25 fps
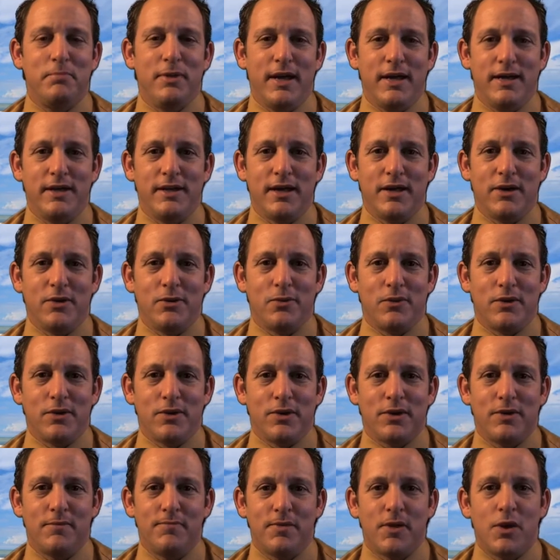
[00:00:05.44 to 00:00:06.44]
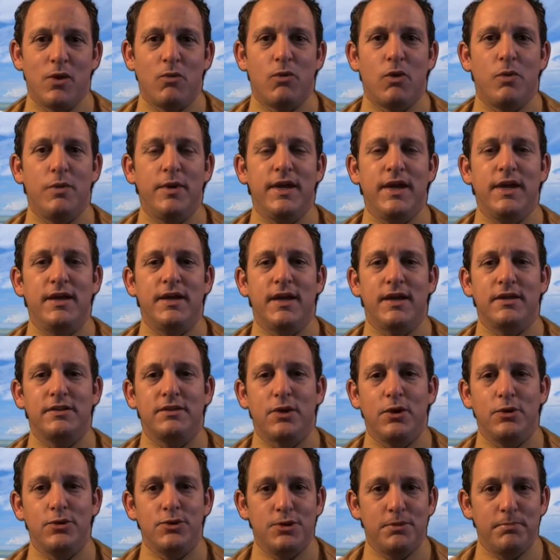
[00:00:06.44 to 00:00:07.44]
Pain Network, where we
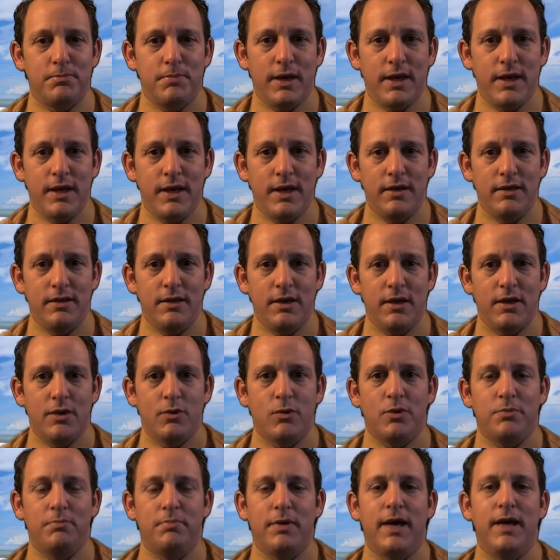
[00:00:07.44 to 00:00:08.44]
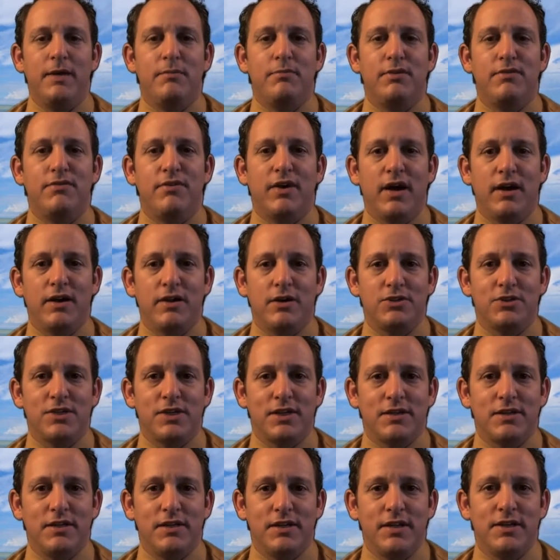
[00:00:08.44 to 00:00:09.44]
connect those in pain with pain providers
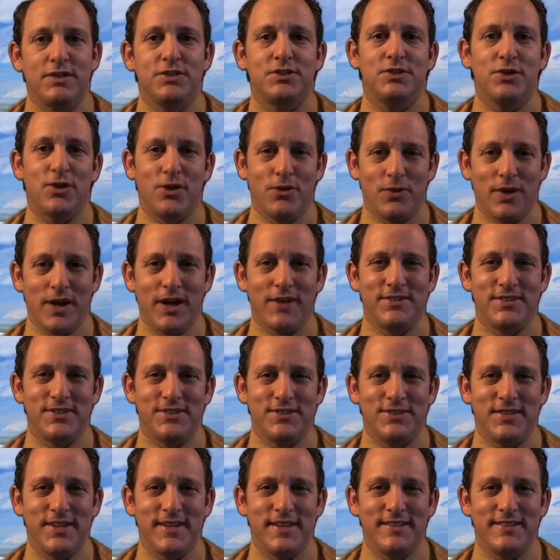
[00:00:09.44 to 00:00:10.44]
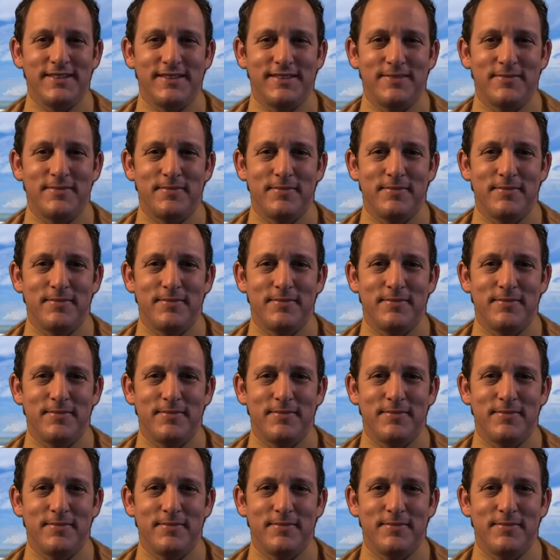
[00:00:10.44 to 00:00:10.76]
and clinics around the state.